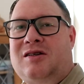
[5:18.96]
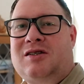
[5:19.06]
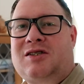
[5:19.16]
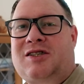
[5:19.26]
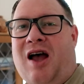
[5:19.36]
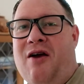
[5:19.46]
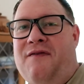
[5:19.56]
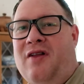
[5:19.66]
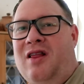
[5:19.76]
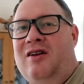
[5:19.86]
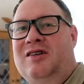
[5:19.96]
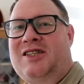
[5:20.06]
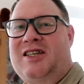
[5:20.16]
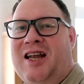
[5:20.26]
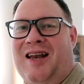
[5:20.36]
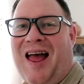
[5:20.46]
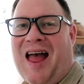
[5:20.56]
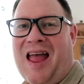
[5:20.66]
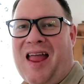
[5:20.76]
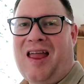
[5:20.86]
So for lunch
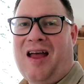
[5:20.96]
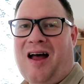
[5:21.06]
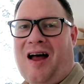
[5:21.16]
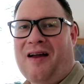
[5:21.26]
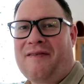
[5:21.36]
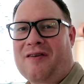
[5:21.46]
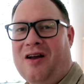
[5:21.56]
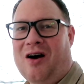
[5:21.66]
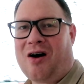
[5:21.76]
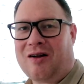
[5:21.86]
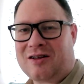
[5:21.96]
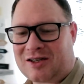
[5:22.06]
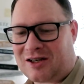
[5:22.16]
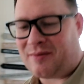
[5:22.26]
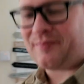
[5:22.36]
today, I've got